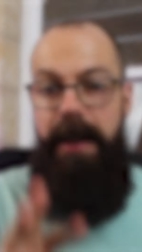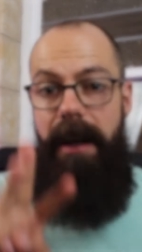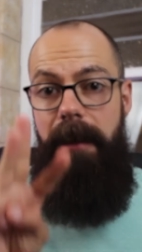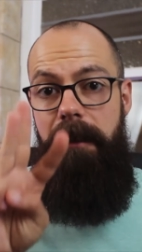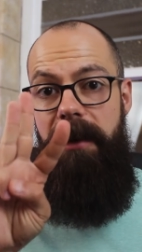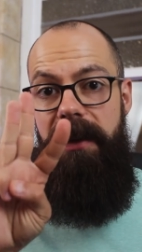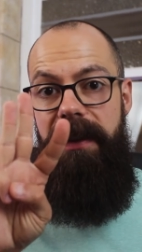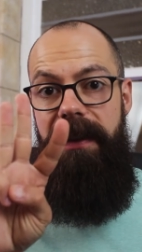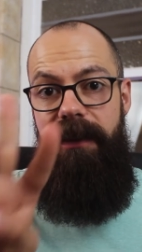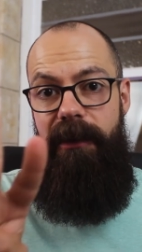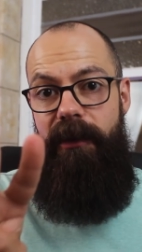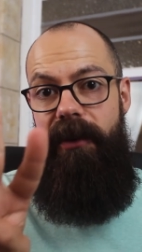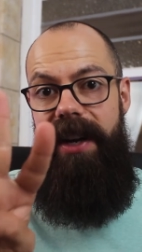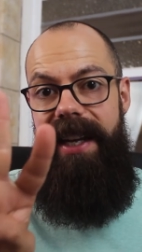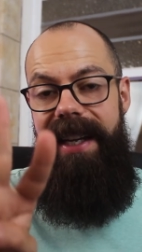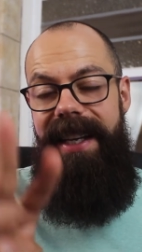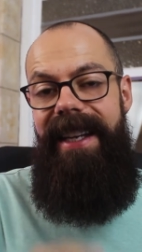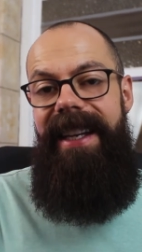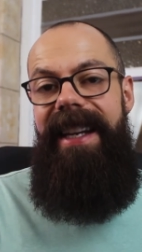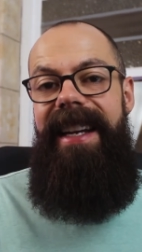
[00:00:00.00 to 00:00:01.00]
Number
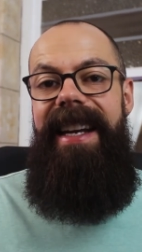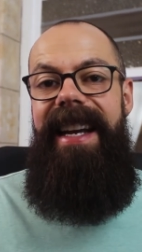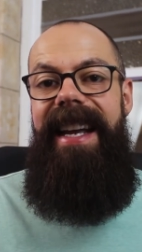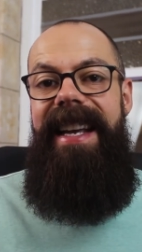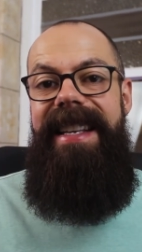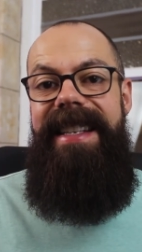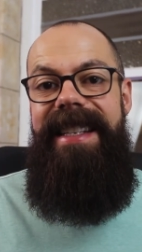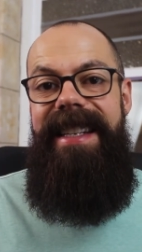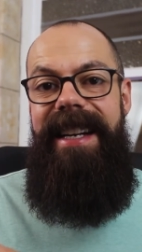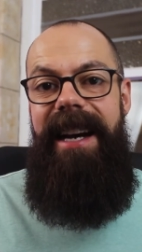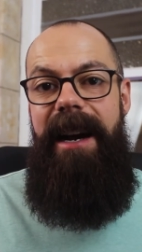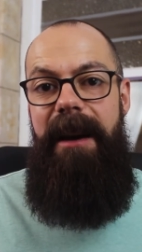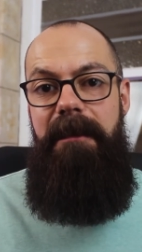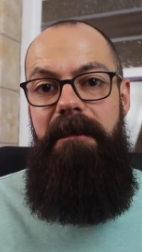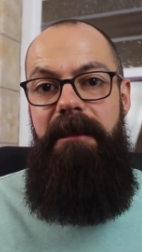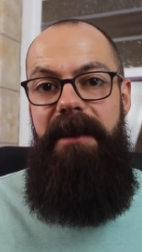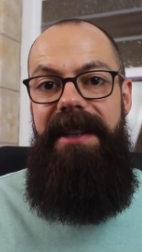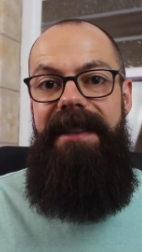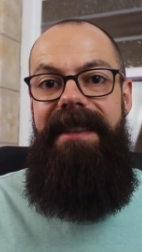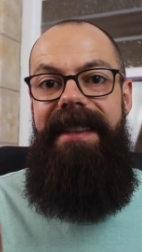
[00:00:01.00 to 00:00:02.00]
three is
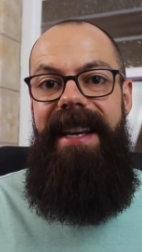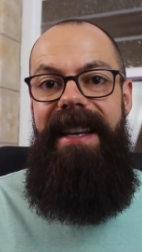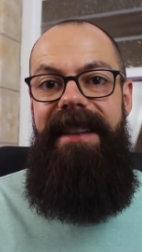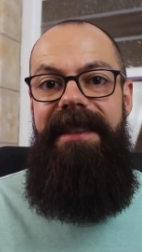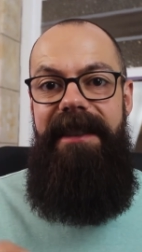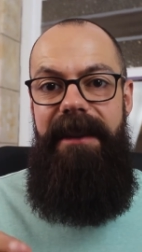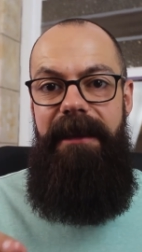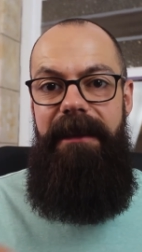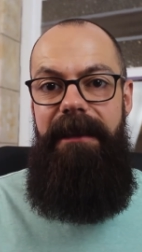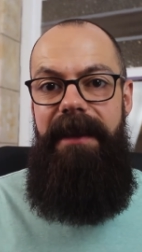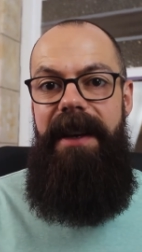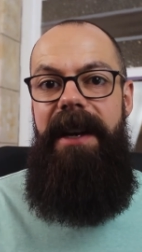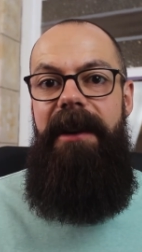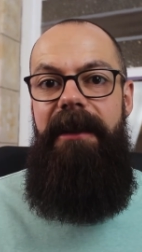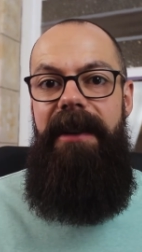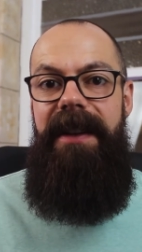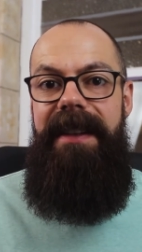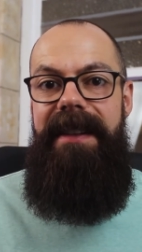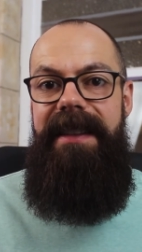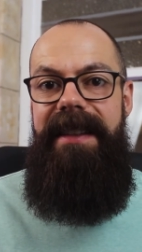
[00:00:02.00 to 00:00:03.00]
compass
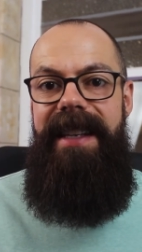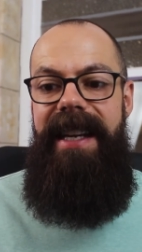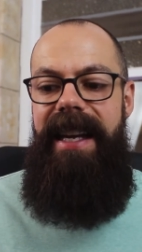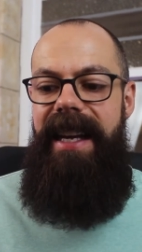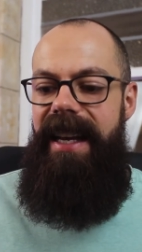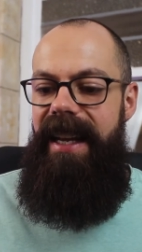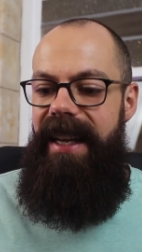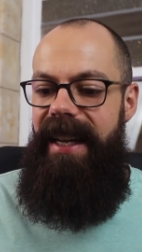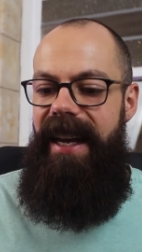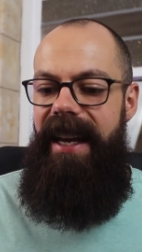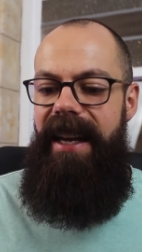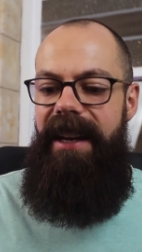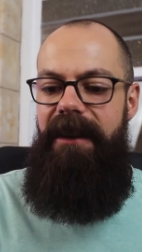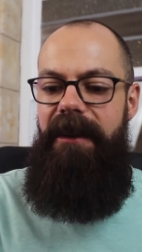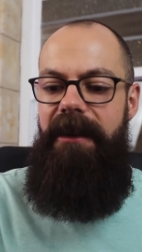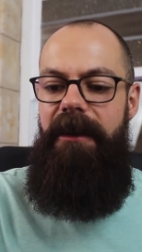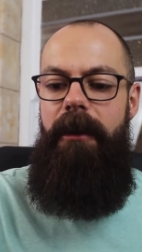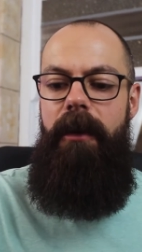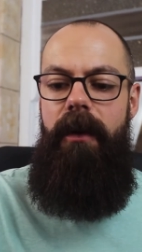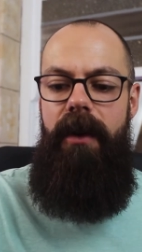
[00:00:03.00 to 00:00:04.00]
interference.
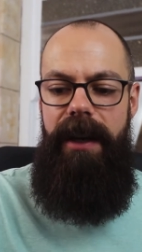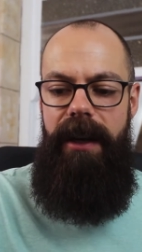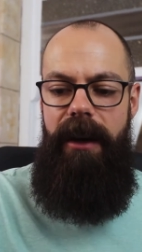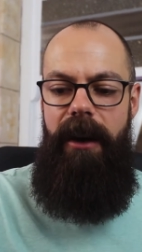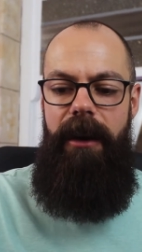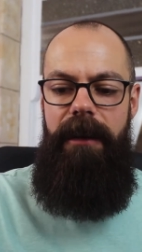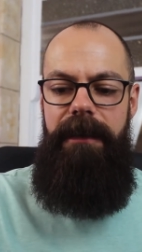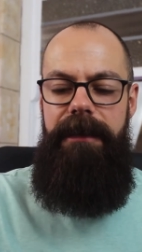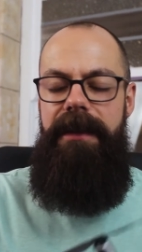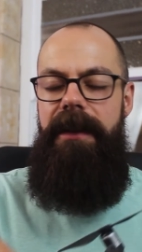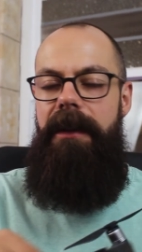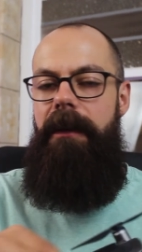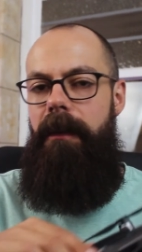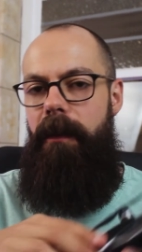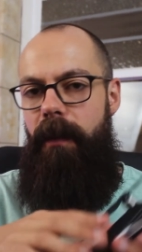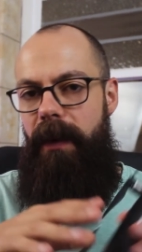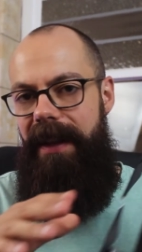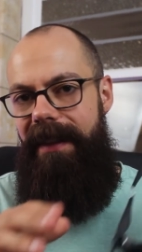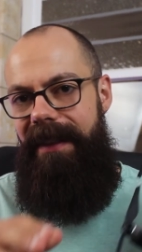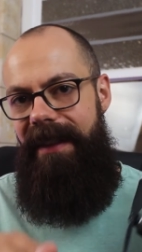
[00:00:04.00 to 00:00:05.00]
Now, quite often
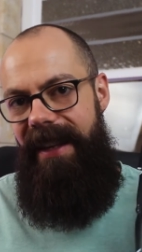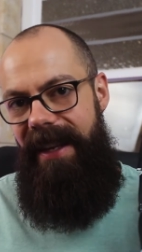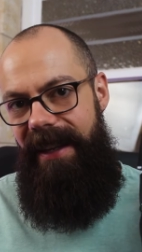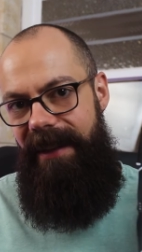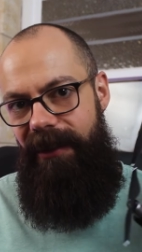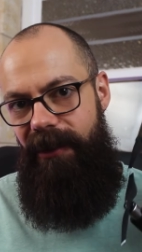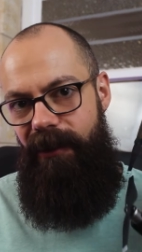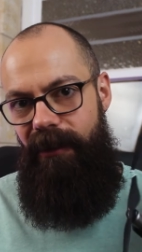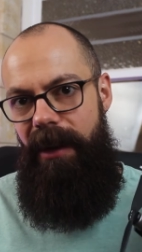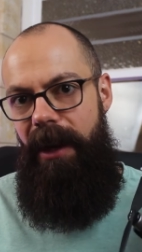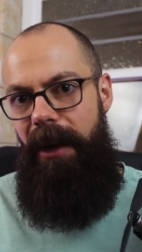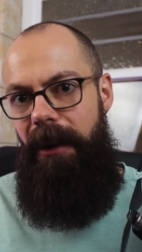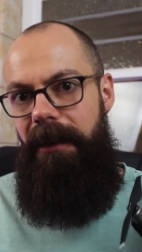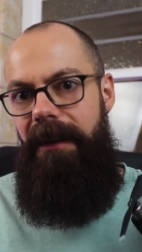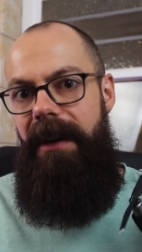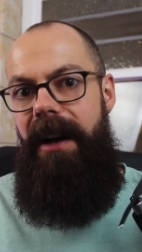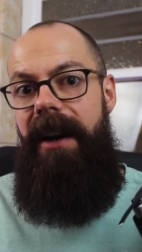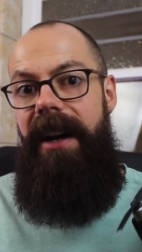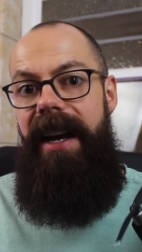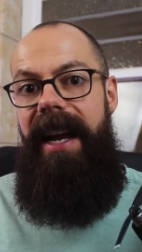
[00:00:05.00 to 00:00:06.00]
with this
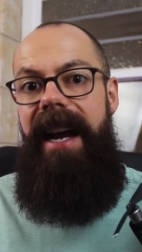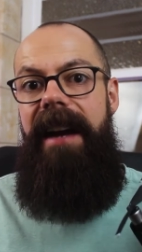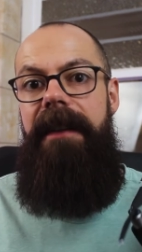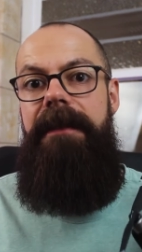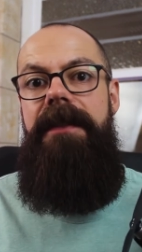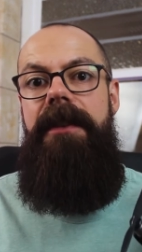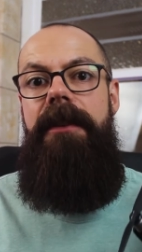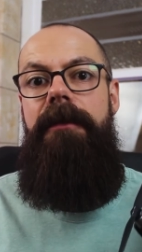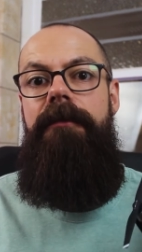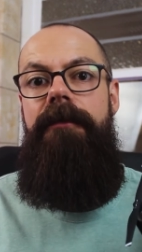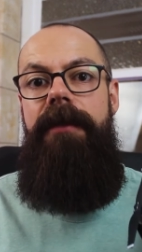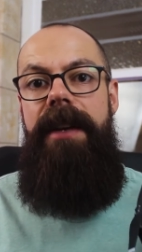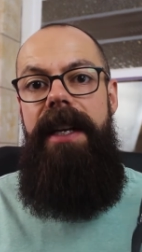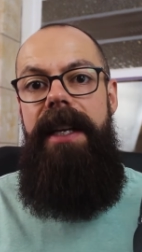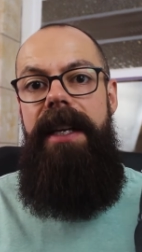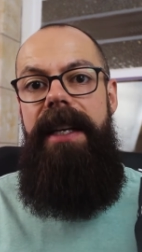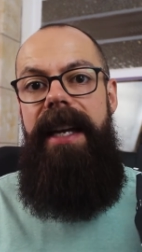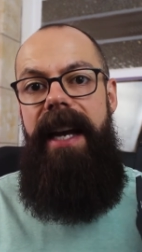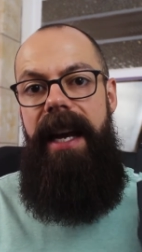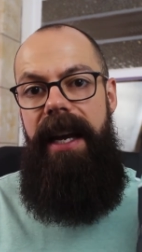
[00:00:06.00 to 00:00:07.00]
drone, I have to
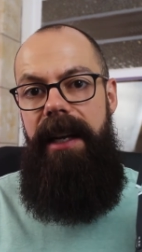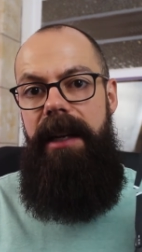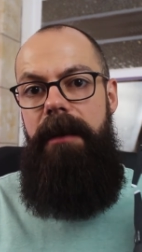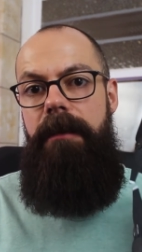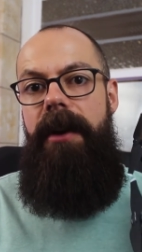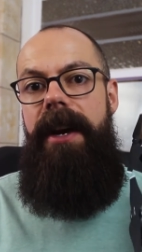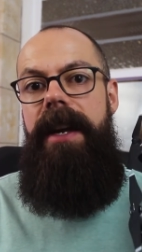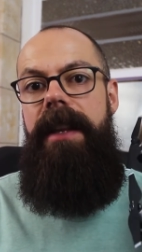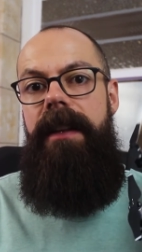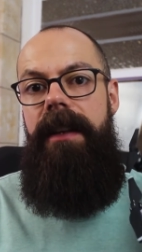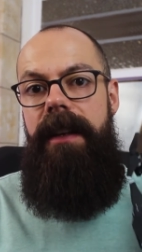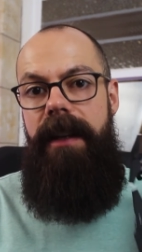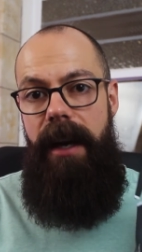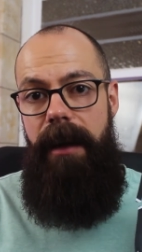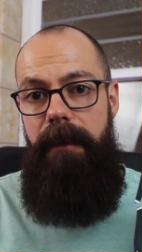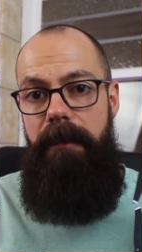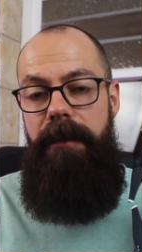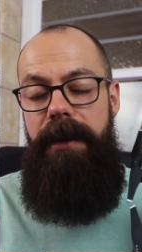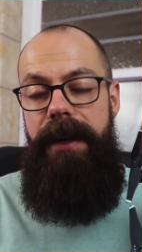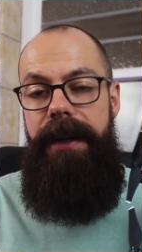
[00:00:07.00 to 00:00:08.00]
recalibrate the
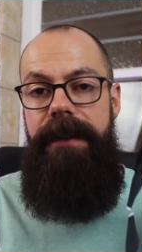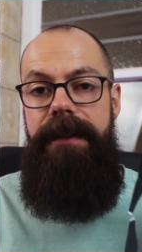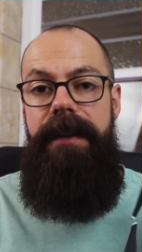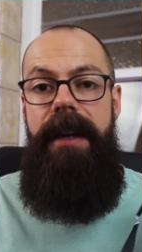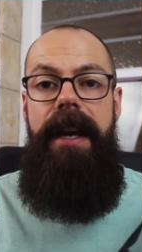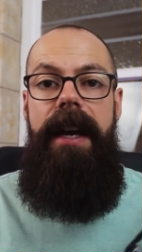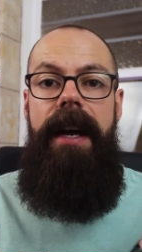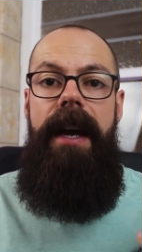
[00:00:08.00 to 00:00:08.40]
compass,